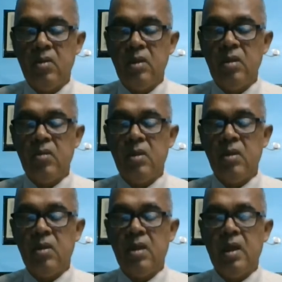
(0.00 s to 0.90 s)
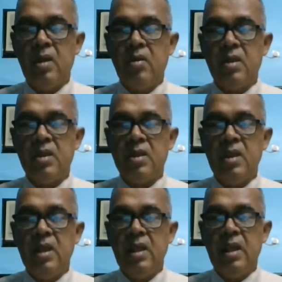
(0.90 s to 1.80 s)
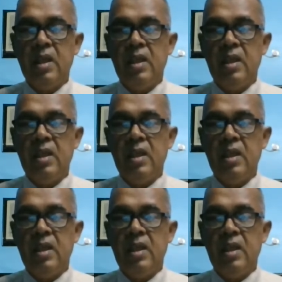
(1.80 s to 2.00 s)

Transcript: 24 hours a